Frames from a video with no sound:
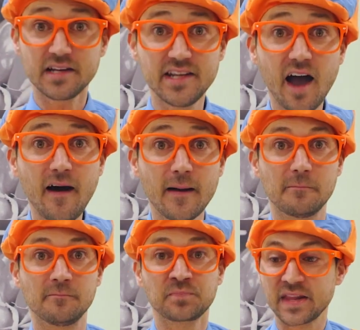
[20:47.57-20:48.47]

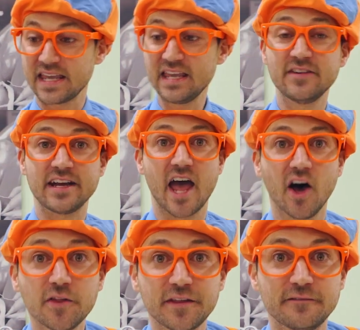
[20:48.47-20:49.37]
Yum. Even
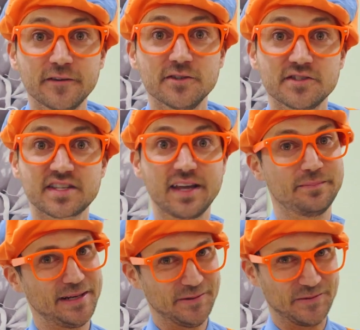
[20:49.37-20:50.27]
healthy foods can be